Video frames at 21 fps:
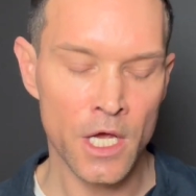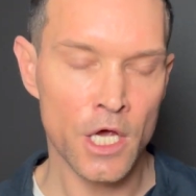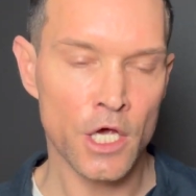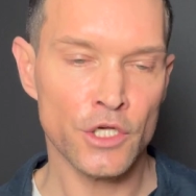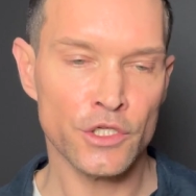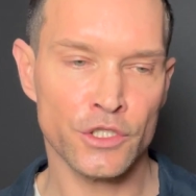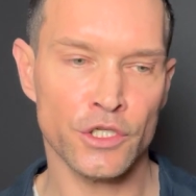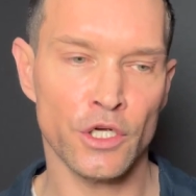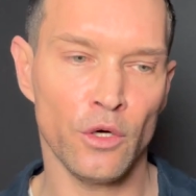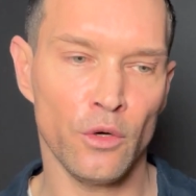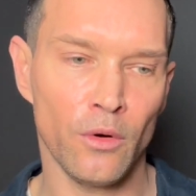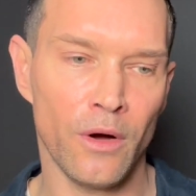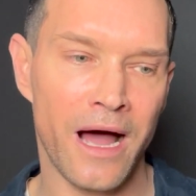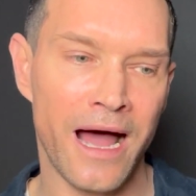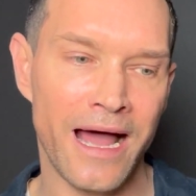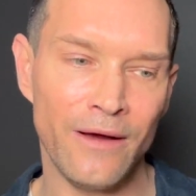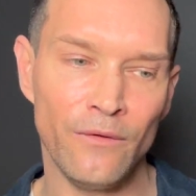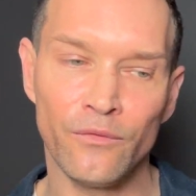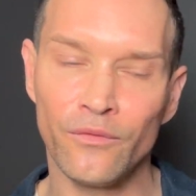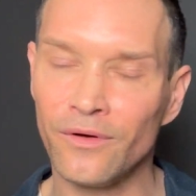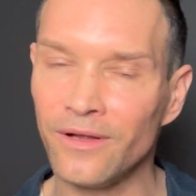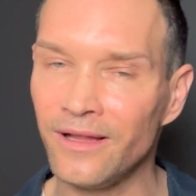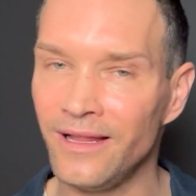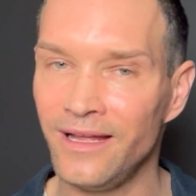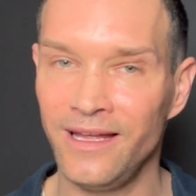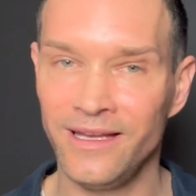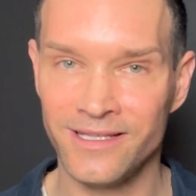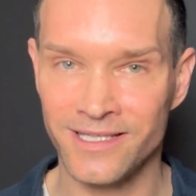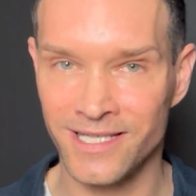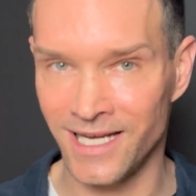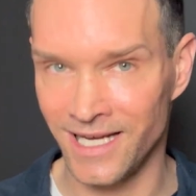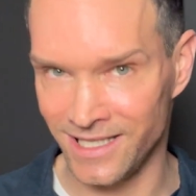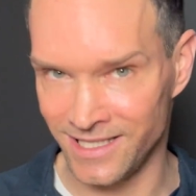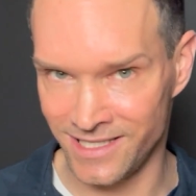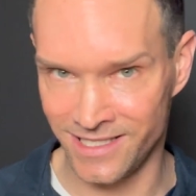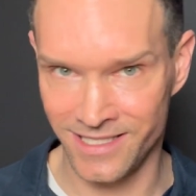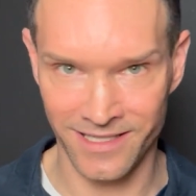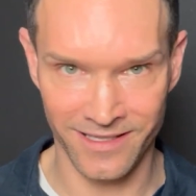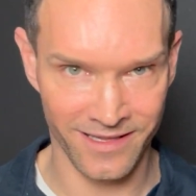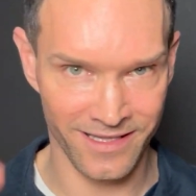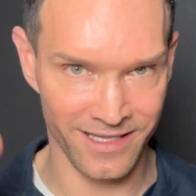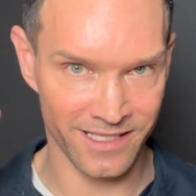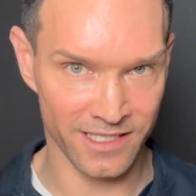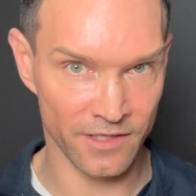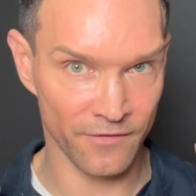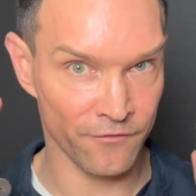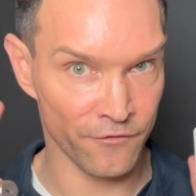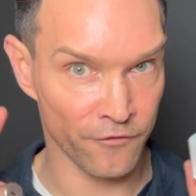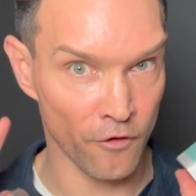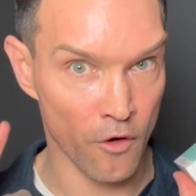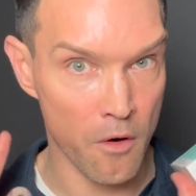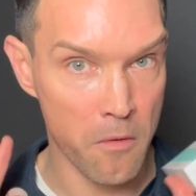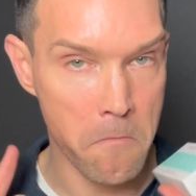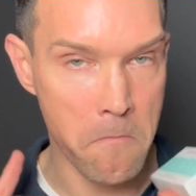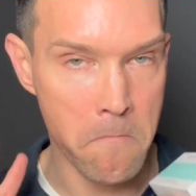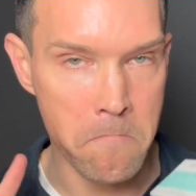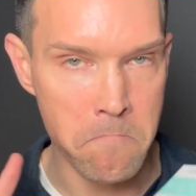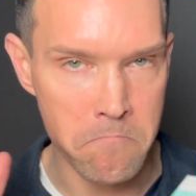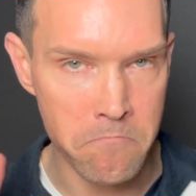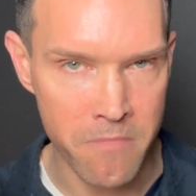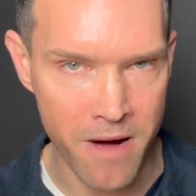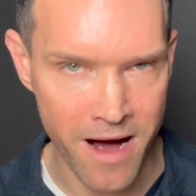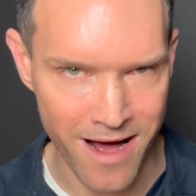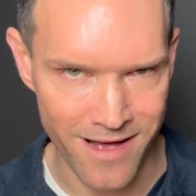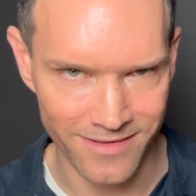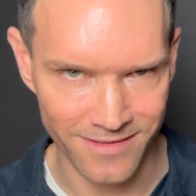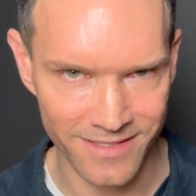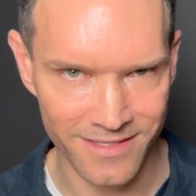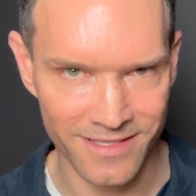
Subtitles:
So I really tested this for months.